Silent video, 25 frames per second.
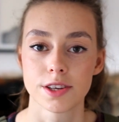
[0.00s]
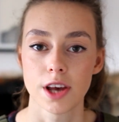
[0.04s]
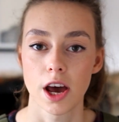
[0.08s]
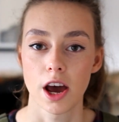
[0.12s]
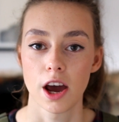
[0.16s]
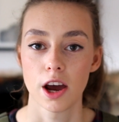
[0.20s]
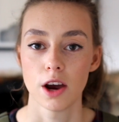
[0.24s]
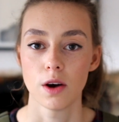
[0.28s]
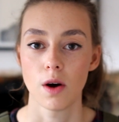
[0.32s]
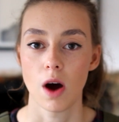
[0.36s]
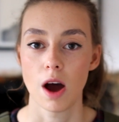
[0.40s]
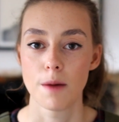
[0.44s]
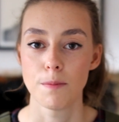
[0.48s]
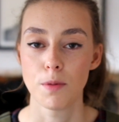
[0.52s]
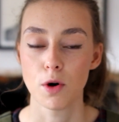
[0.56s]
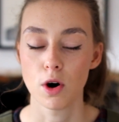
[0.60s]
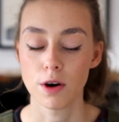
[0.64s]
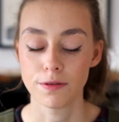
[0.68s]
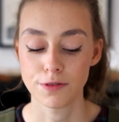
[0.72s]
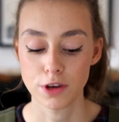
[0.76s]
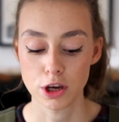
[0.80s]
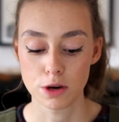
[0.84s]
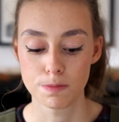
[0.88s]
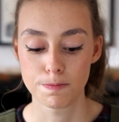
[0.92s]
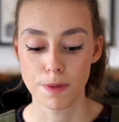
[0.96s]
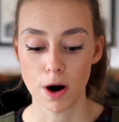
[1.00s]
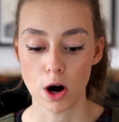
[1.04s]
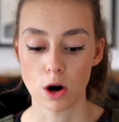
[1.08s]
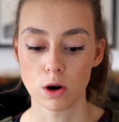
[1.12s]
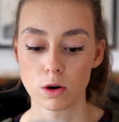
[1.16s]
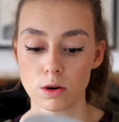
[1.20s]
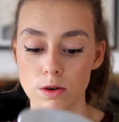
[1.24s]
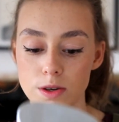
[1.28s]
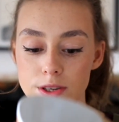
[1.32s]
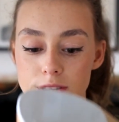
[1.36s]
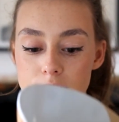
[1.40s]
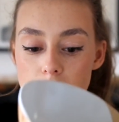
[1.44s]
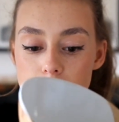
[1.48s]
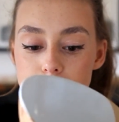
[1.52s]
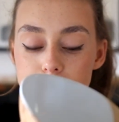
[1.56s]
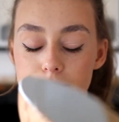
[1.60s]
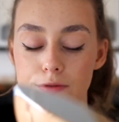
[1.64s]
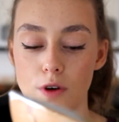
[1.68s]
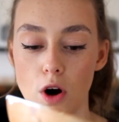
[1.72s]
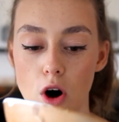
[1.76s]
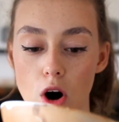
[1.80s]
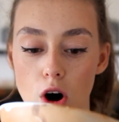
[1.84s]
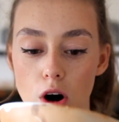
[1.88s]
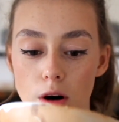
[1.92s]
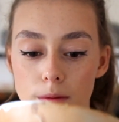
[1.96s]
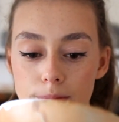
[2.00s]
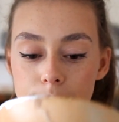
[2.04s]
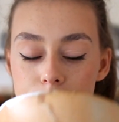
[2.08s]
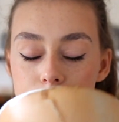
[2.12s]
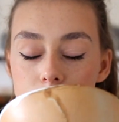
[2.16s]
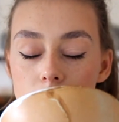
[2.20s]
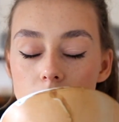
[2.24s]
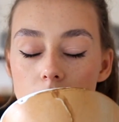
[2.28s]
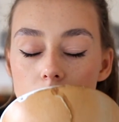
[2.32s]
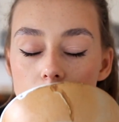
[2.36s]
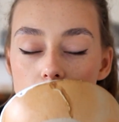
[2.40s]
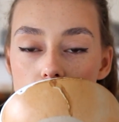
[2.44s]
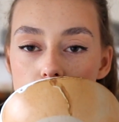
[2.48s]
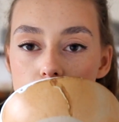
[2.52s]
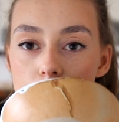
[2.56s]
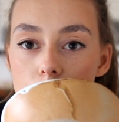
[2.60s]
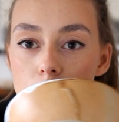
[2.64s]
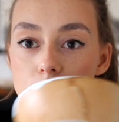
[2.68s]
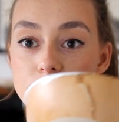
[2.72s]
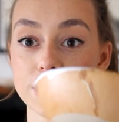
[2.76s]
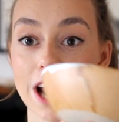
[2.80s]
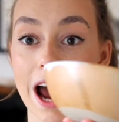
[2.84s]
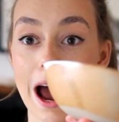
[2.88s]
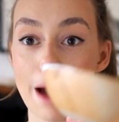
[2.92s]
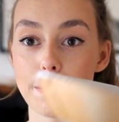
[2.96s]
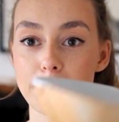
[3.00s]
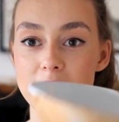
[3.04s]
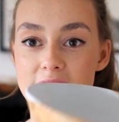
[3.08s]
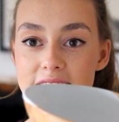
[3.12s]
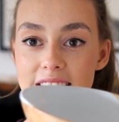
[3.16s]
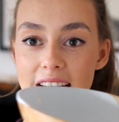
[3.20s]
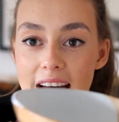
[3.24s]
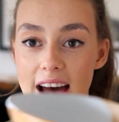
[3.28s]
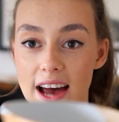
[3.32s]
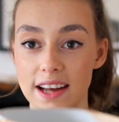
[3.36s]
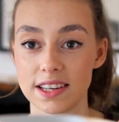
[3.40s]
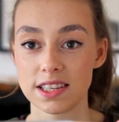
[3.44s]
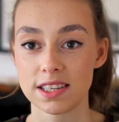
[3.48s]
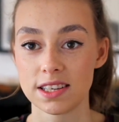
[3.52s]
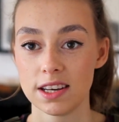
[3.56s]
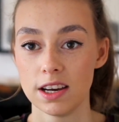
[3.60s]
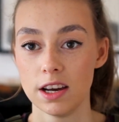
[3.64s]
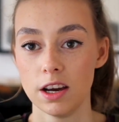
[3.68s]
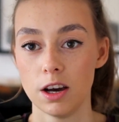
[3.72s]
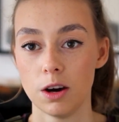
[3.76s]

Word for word: so I bought a few bowls from, oh gosh, Habitat.